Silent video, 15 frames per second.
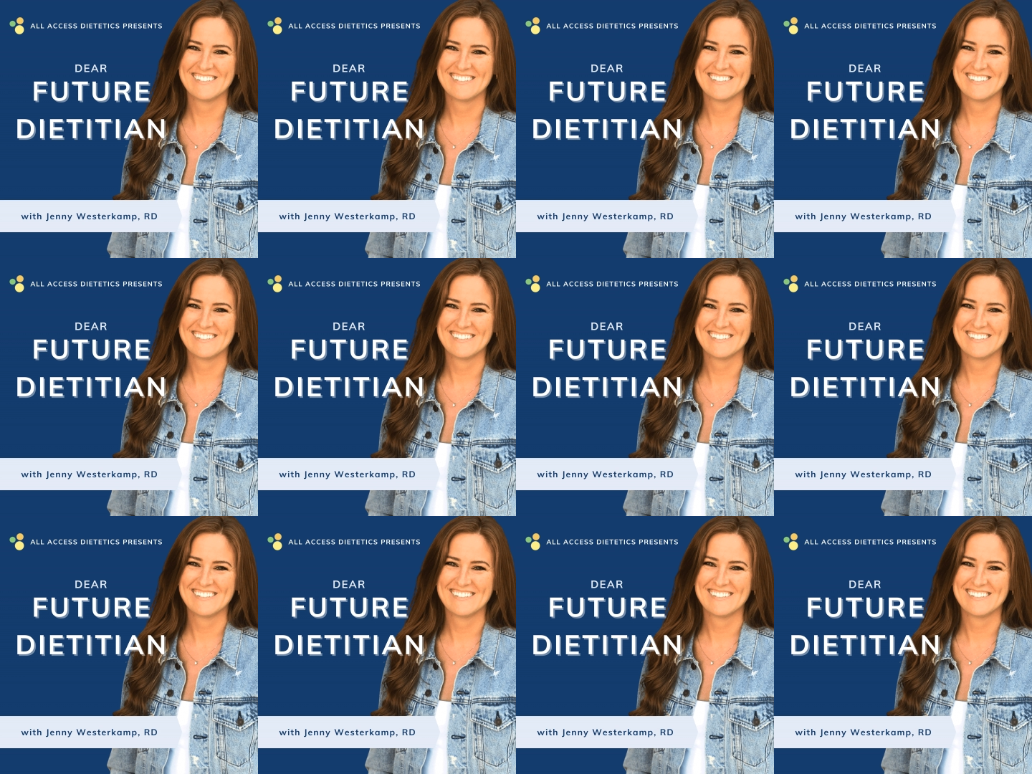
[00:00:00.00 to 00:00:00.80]

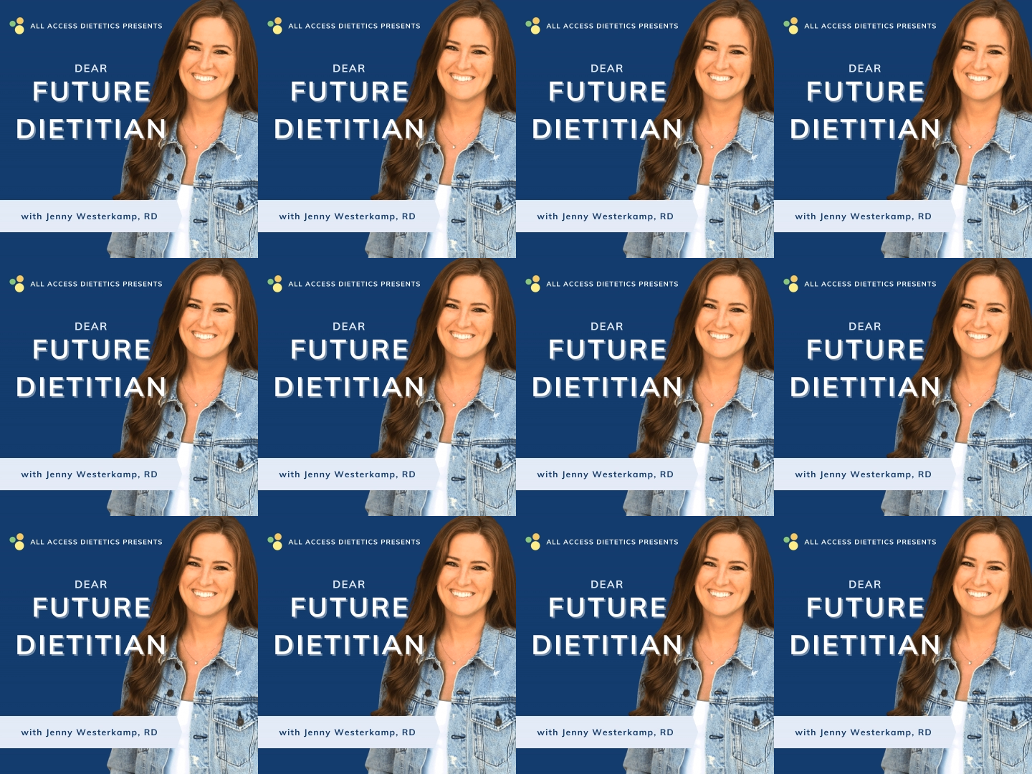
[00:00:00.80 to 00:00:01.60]

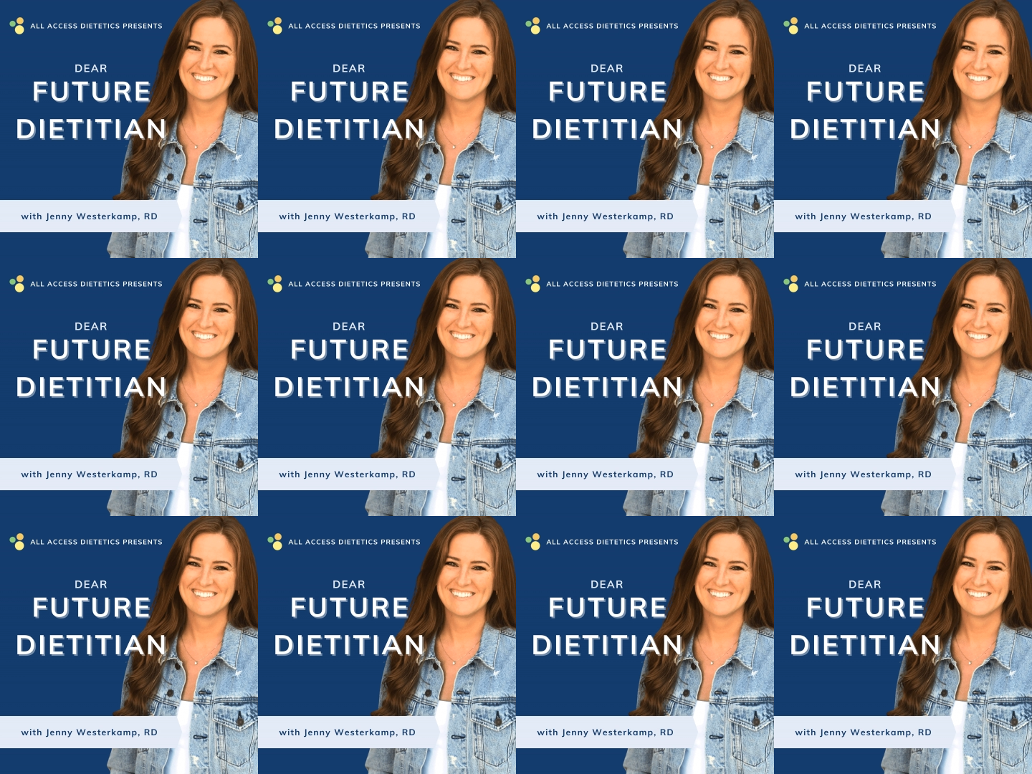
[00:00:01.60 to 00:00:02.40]

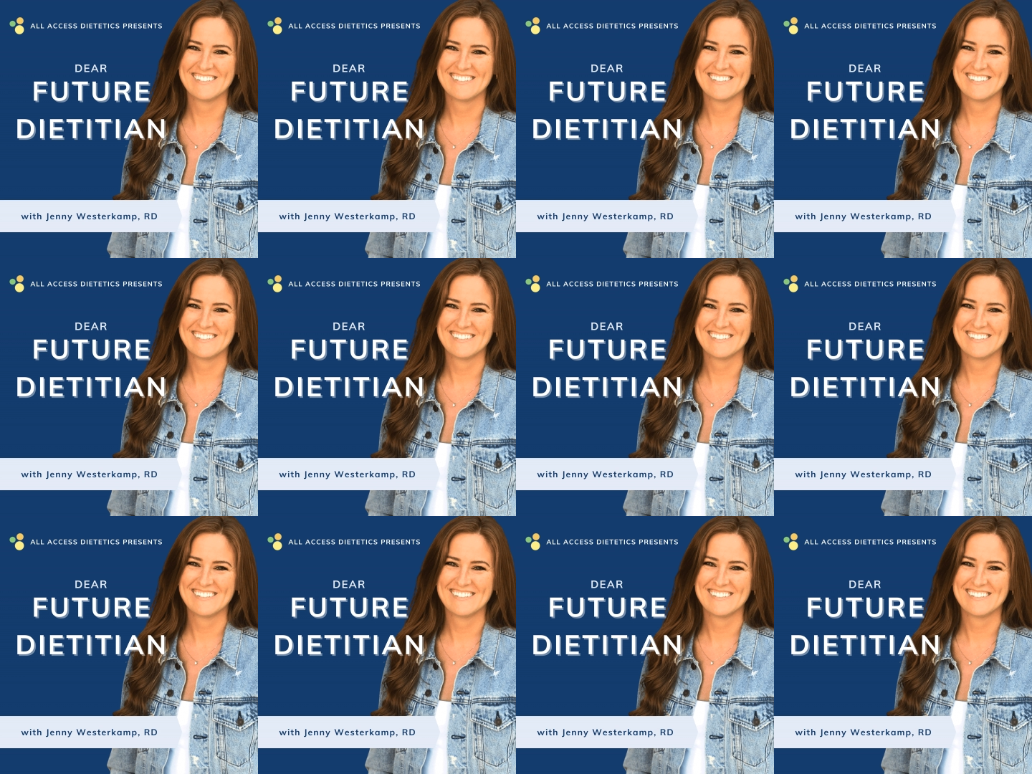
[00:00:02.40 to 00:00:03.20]

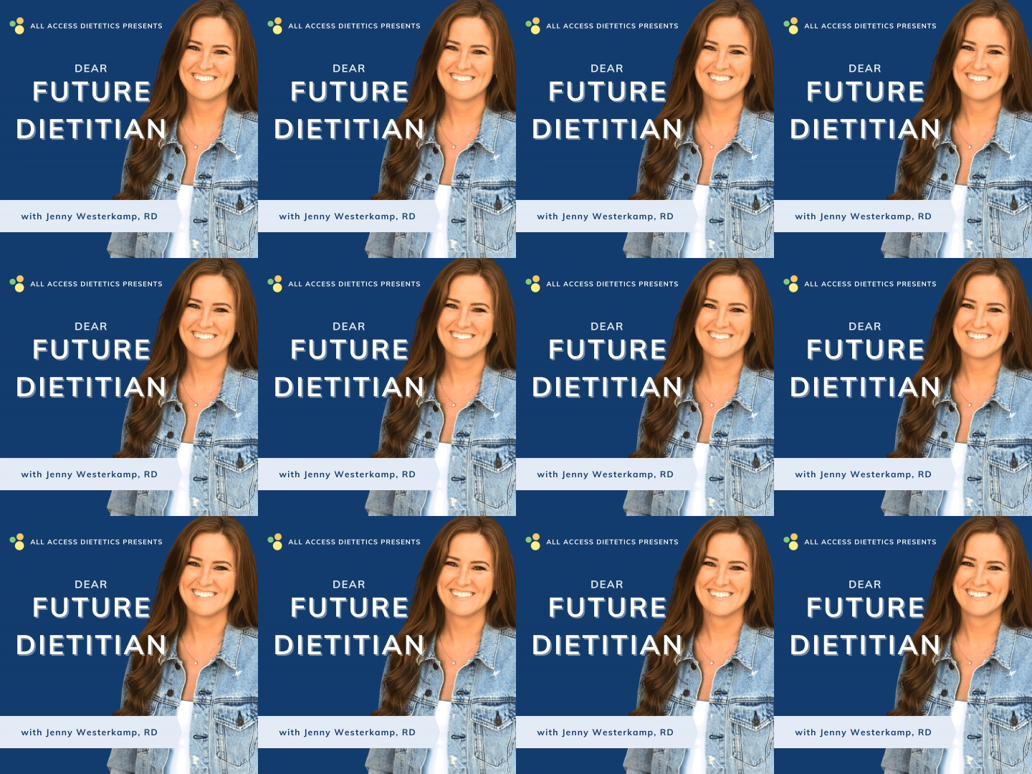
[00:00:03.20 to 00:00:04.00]

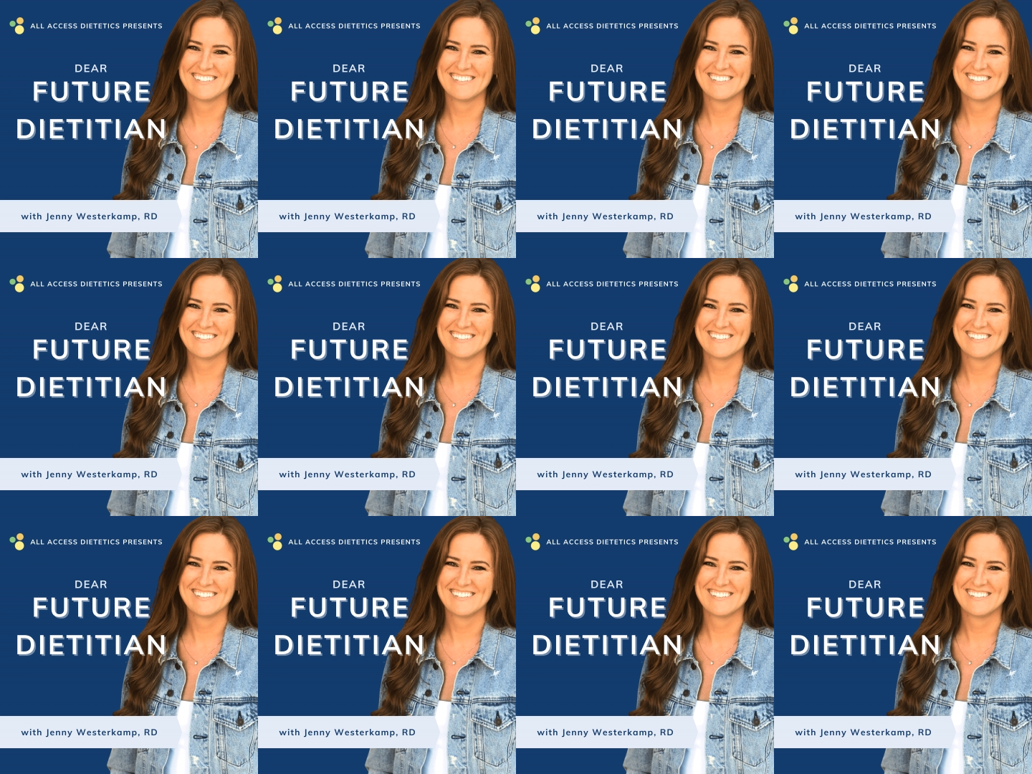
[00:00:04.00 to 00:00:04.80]

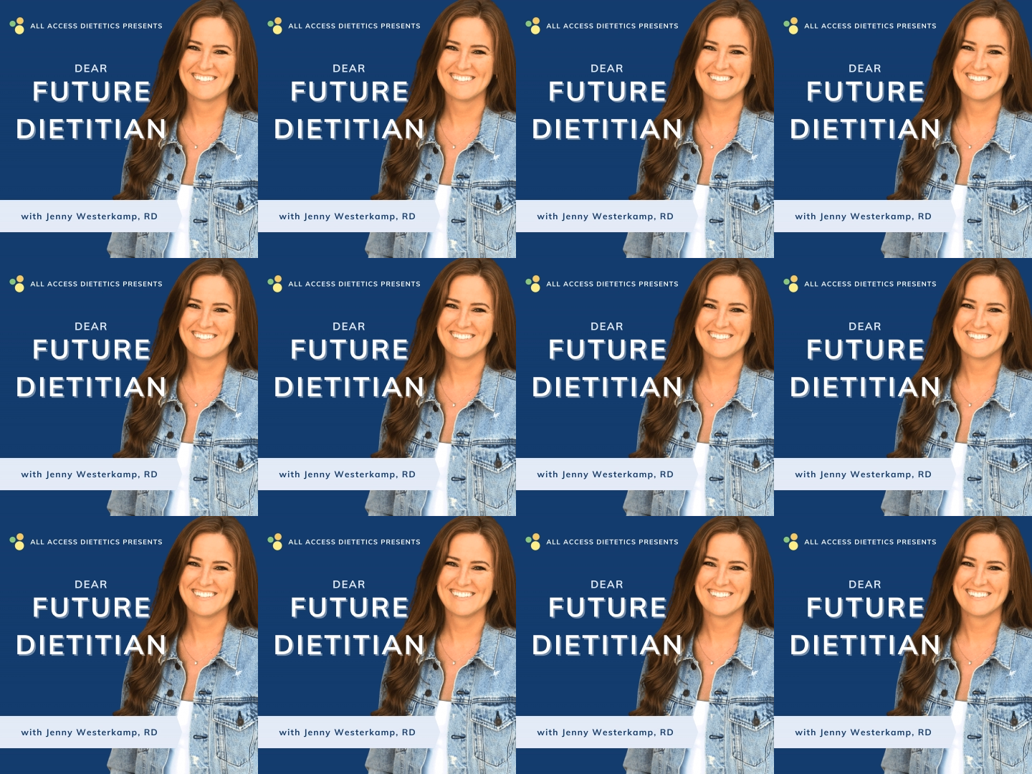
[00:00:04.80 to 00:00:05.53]
(no lip movement)